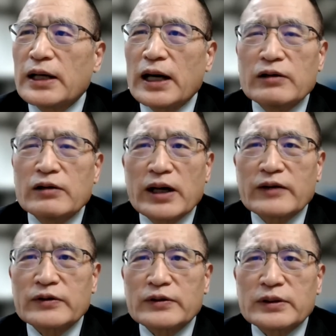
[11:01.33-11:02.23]

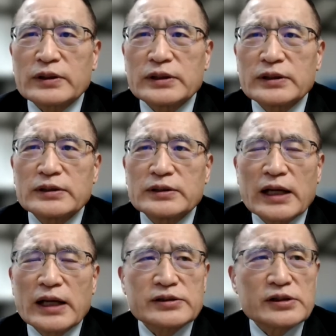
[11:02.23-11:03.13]
However, he
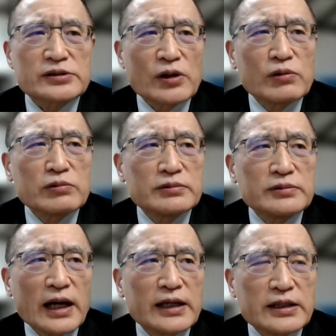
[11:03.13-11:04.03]
has his own
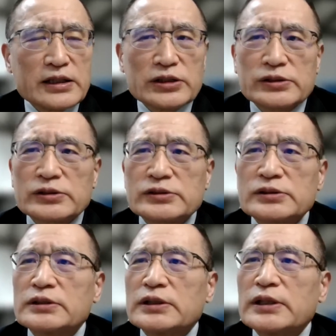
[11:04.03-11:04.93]
ideas
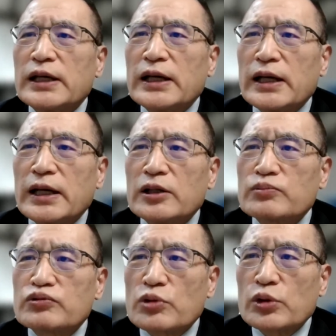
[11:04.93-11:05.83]
and
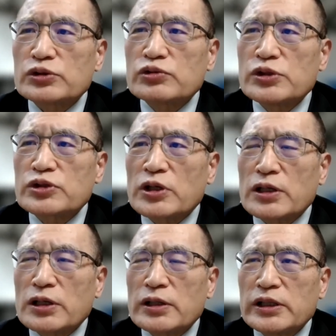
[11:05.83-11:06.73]
approach which
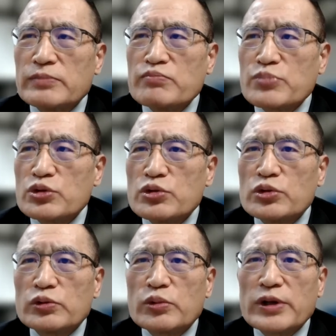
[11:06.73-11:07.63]
are
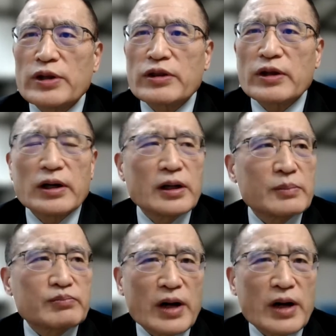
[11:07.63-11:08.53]
imbued with uh,
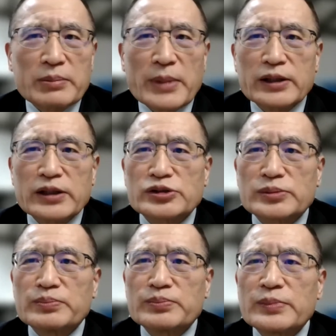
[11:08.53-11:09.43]

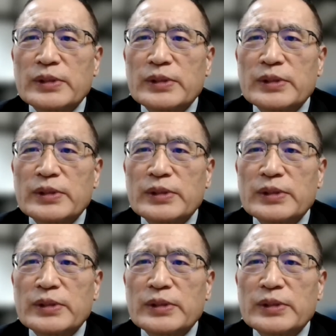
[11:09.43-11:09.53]
pragmatism.